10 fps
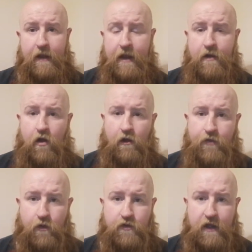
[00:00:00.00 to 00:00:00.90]
in all of
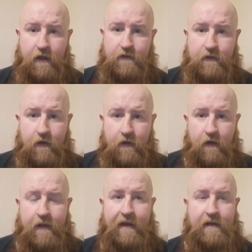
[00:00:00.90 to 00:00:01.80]
those things
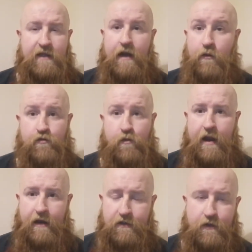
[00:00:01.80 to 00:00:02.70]
like I said, I was
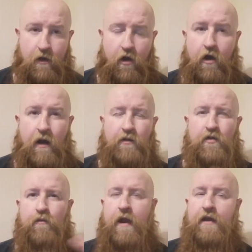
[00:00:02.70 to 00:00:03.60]
raised, or I
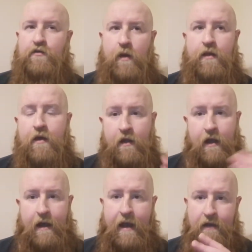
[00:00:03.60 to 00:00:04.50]
wasn't raised with,
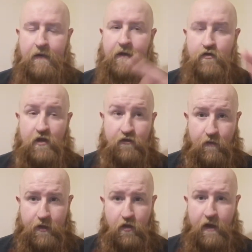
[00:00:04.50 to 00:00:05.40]
I had an interest
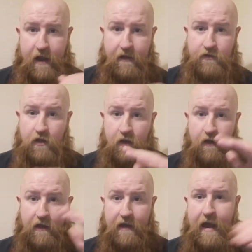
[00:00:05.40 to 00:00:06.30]
from a young age
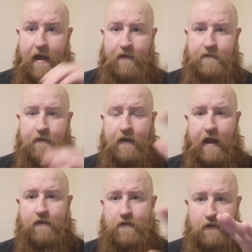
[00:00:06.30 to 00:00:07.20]
in gangs,
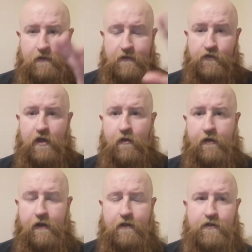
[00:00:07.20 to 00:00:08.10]
gangsters, and serial
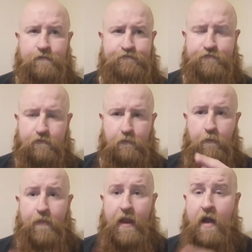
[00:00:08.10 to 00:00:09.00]
killers.
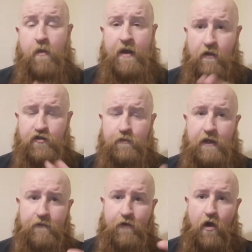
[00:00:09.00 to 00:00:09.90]
I went on to
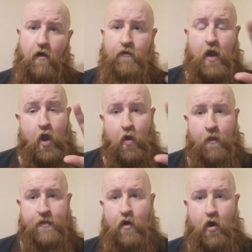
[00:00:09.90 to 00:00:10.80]
be involved
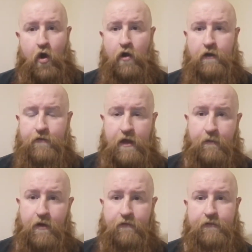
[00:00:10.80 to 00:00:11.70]
with all of the
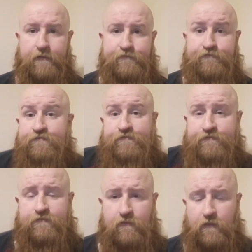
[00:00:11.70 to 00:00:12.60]
above.
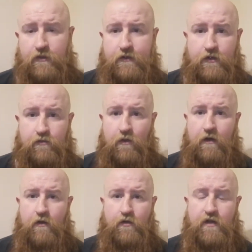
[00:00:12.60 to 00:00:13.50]
It's just one
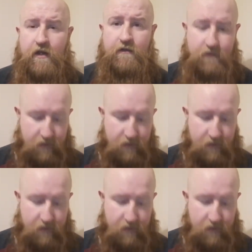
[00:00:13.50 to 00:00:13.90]
of those things.